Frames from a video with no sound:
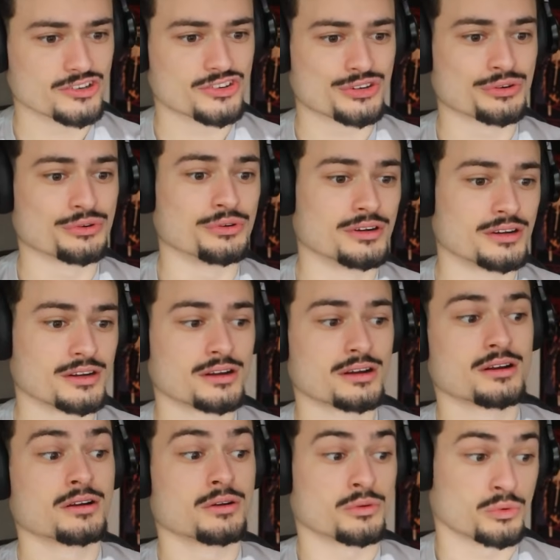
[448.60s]
to
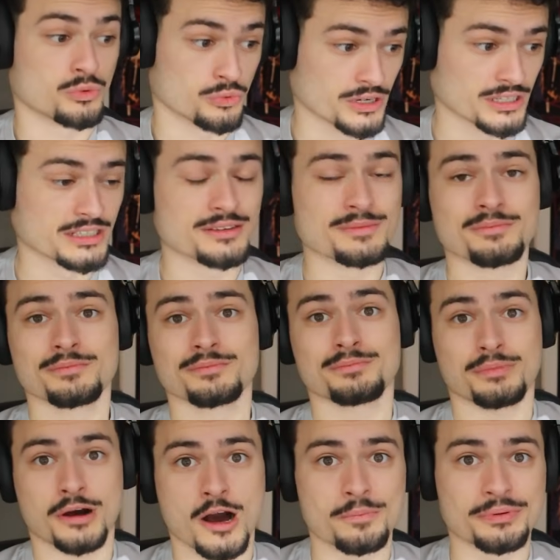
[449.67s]
really
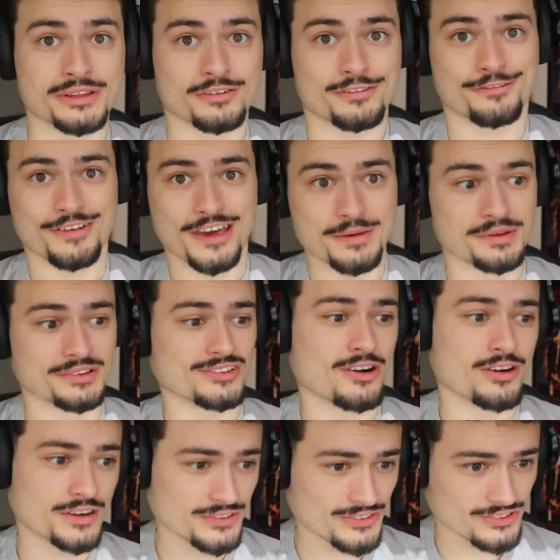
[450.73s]
popular, famous
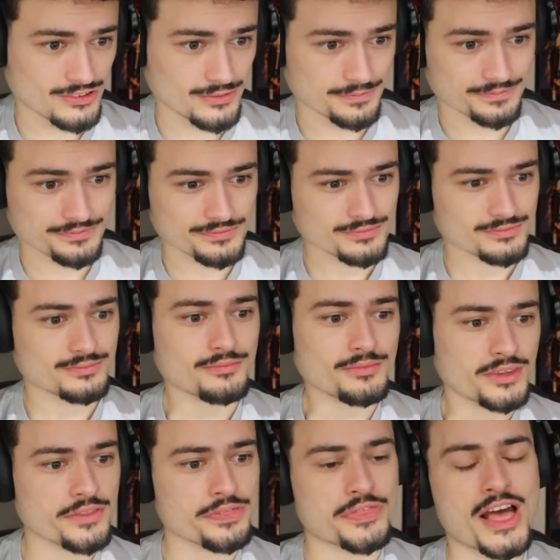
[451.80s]
artists,
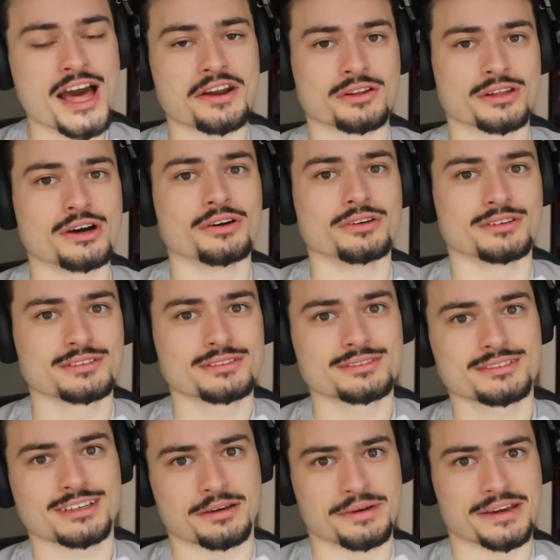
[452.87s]
that alone
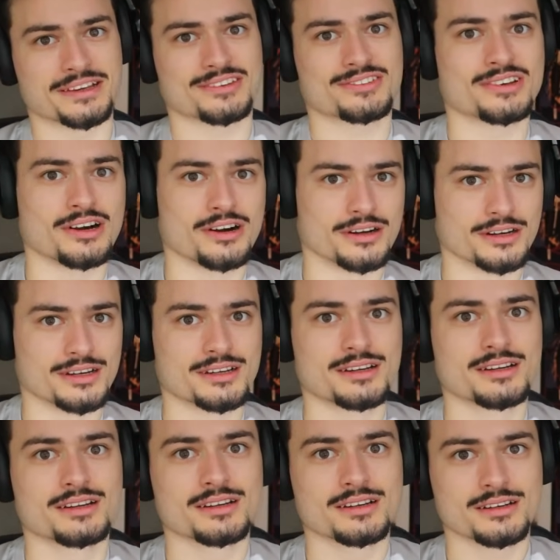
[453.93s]
can make a song,
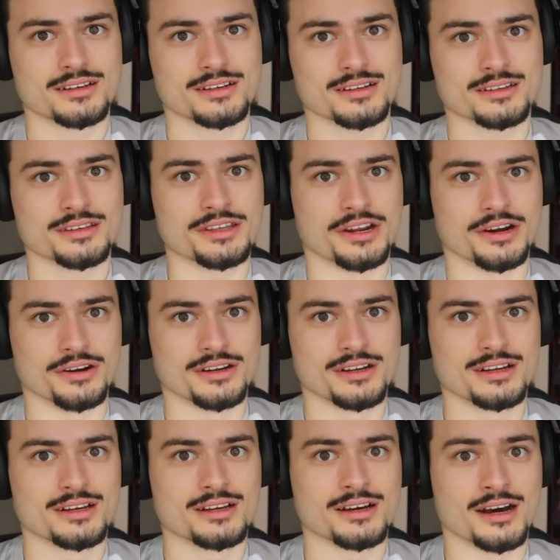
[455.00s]
you know,
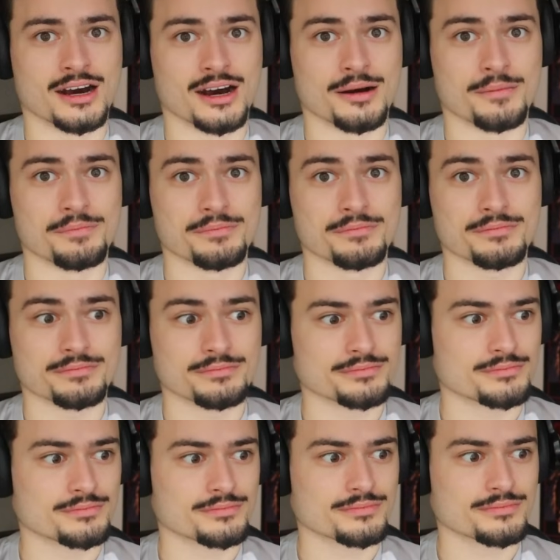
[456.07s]
uh,
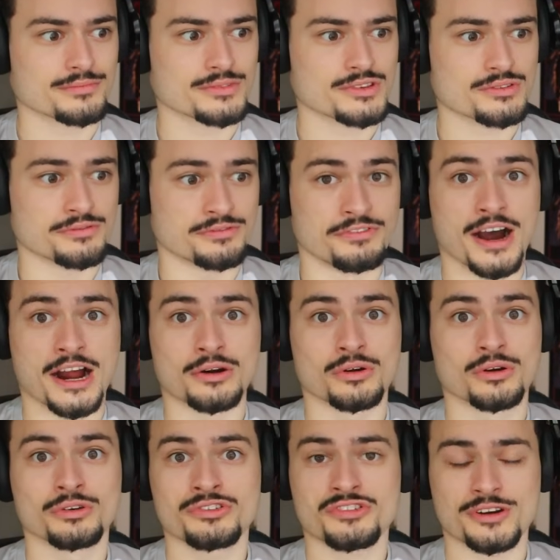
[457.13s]

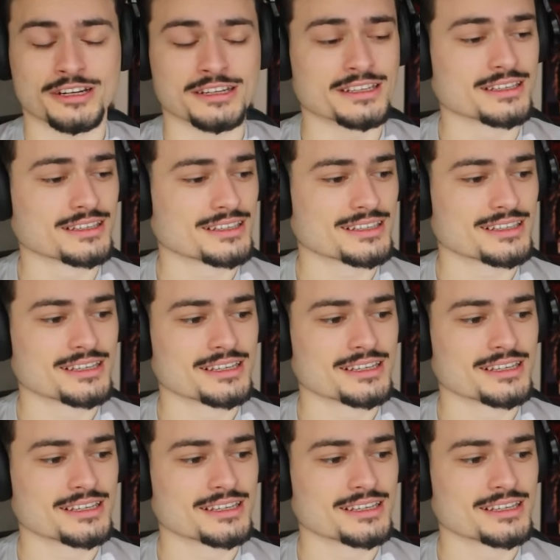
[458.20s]
viral, trending.